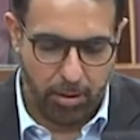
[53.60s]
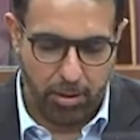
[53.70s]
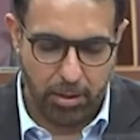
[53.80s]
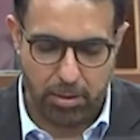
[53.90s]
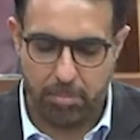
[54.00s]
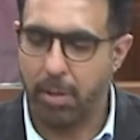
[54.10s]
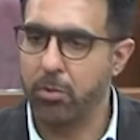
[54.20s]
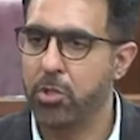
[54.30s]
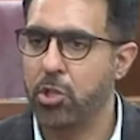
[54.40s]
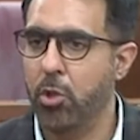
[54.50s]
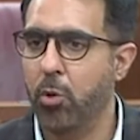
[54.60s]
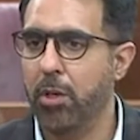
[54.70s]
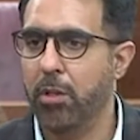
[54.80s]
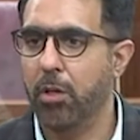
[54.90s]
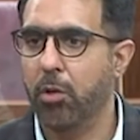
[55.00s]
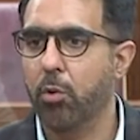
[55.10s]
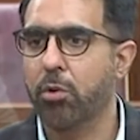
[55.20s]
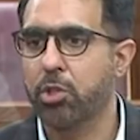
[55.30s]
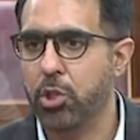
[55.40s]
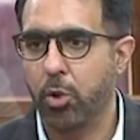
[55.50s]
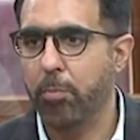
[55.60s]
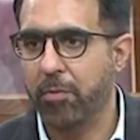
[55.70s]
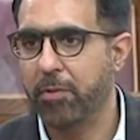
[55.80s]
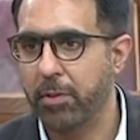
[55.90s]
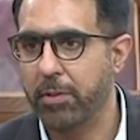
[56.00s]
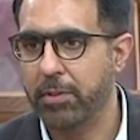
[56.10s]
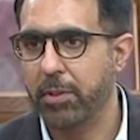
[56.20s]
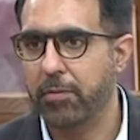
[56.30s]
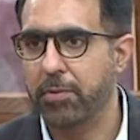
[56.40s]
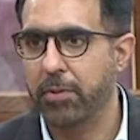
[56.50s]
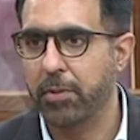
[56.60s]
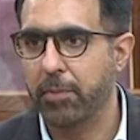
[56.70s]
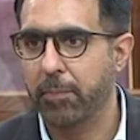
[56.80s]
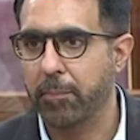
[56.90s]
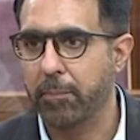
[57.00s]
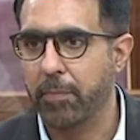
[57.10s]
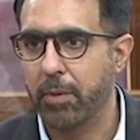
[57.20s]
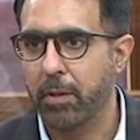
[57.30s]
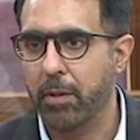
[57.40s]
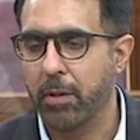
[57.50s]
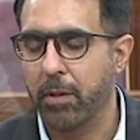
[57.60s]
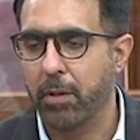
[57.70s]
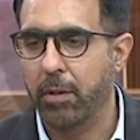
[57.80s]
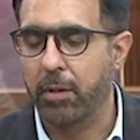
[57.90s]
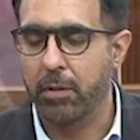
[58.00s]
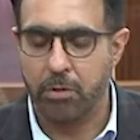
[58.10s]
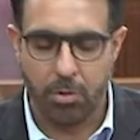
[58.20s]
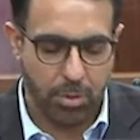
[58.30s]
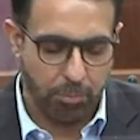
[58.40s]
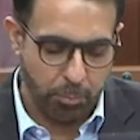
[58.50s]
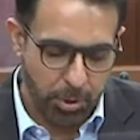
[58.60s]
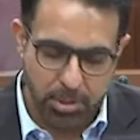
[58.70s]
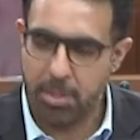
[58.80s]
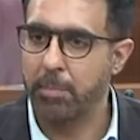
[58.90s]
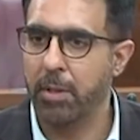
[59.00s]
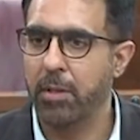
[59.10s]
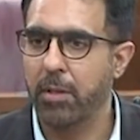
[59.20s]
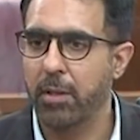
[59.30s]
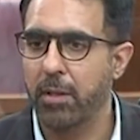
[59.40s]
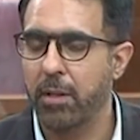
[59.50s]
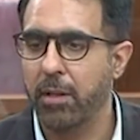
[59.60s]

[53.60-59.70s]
It's about slowing the growth slope of the reserves. So the principle